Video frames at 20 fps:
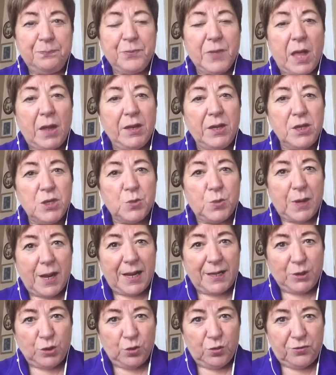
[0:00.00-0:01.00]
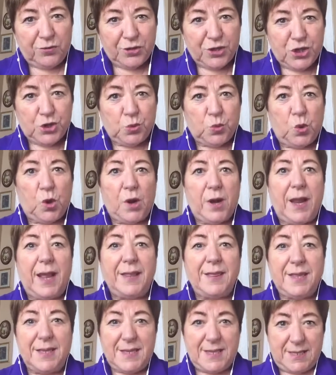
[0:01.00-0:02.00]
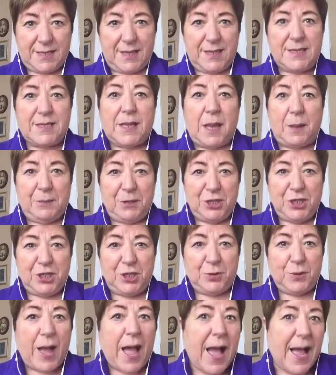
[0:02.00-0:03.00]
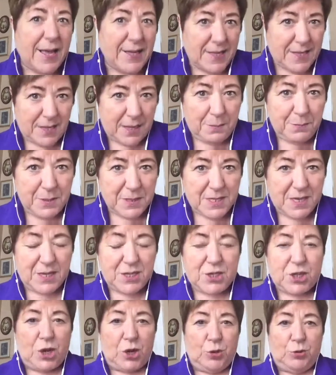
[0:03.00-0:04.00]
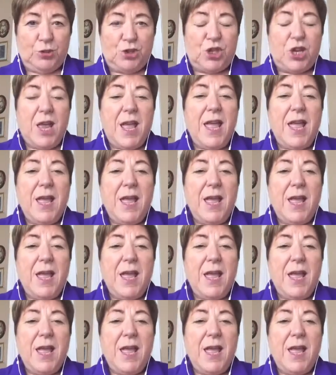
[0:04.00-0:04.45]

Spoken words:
Now, here's what I know for sure, and this is coming to you as a business coach